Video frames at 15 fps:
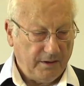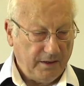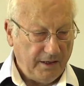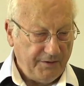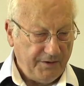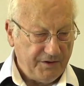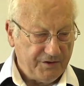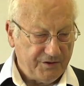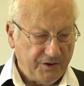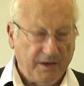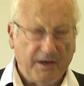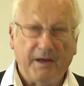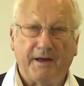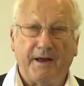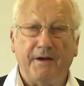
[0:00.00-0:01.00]
and this
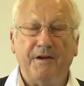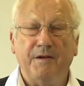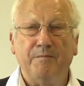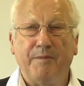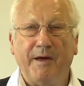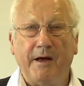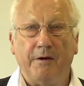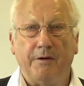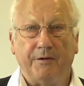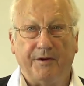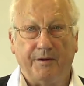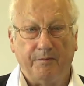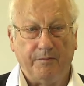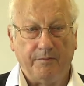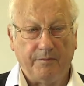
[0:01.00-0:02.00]
can empower
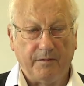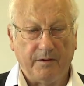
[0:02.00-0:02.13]
them